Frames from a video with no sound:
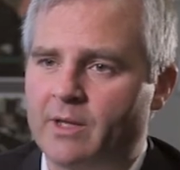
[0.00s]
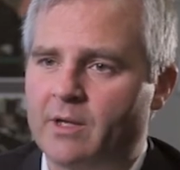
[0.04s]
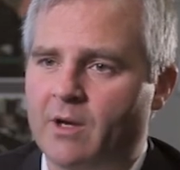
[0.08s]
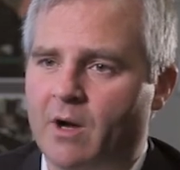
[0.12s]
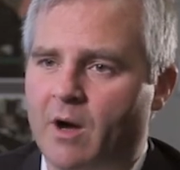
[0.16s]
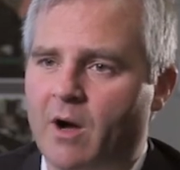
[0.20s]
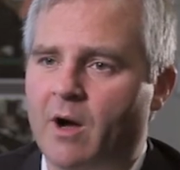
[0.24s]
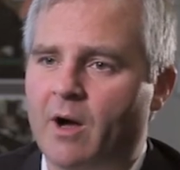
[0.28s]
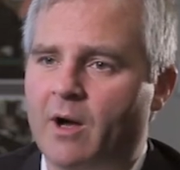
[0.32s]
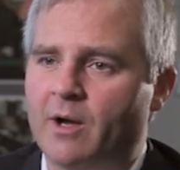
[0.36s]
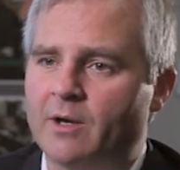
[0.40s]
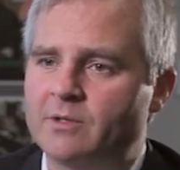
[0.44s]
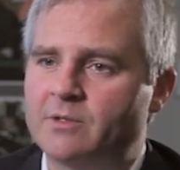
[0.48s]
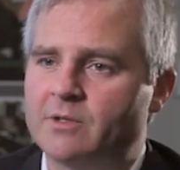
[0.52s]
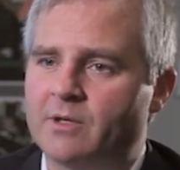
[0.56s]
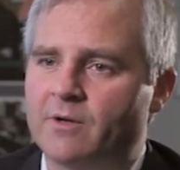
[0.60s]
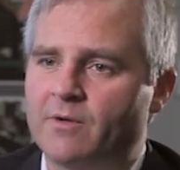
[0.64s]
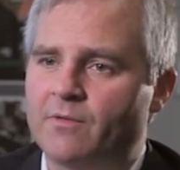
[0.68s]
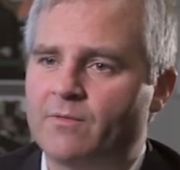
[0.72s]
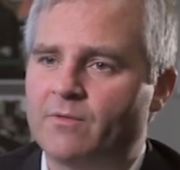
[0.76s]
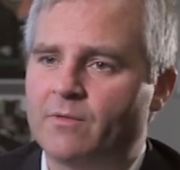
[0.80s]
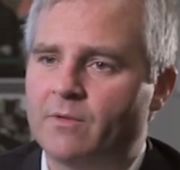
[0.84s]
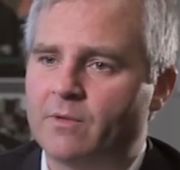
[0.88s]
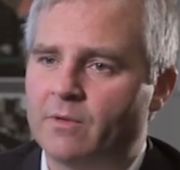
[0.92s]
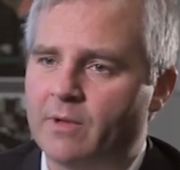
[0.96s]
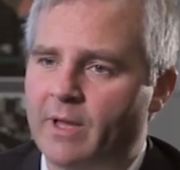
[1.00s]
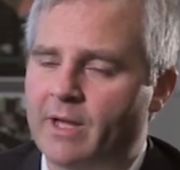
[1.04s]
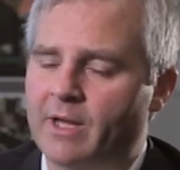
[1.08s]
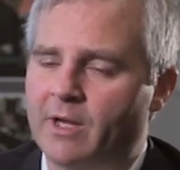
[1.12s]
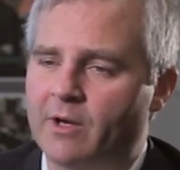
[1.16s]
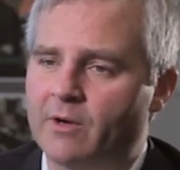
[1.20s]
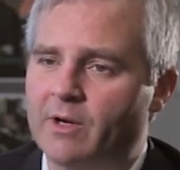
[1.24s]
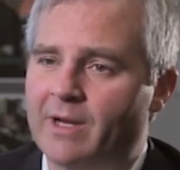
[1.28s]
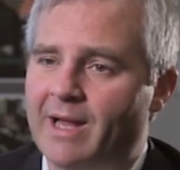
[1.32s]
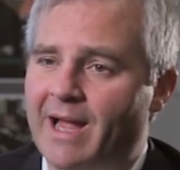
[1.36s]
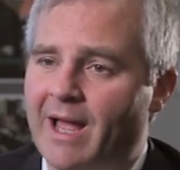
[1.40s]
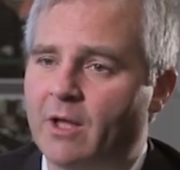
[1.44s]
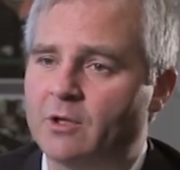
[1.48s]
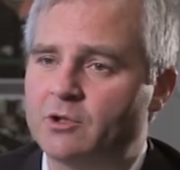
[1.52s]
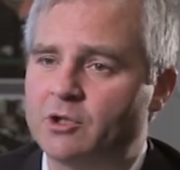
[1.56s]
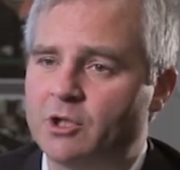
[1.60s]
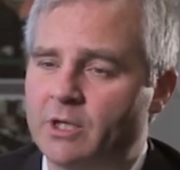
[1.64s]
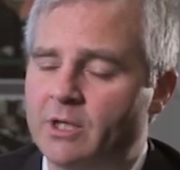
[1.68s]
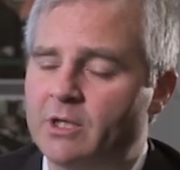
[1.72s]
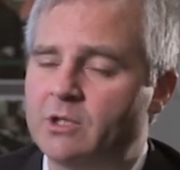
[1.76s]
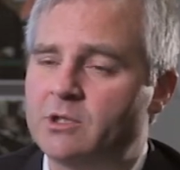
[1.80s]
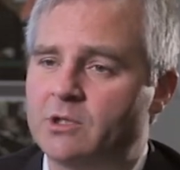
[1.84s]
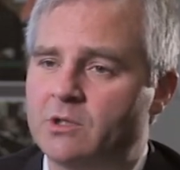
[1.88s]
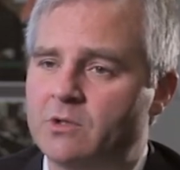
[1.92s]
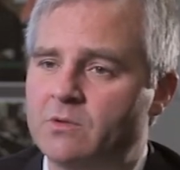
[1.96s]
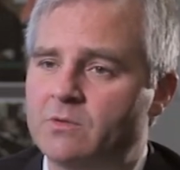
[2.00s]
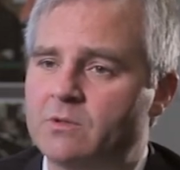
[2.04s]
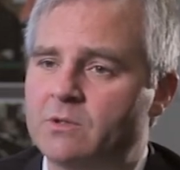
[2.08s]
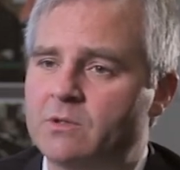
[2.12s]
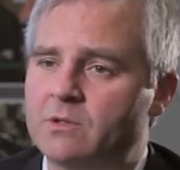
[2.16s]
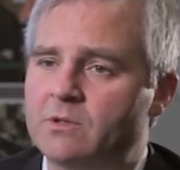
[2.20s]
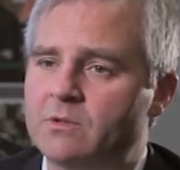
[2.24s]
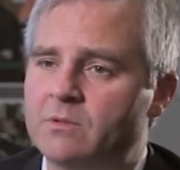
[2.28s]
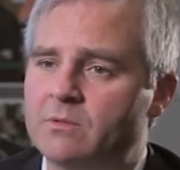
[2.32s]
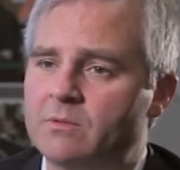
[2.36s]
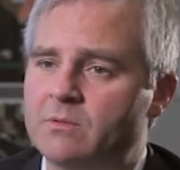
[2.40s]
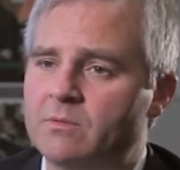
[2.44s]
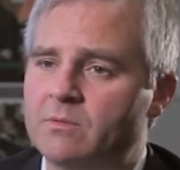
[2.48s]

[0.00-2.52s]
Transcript: cause of Lake Erie algae issues.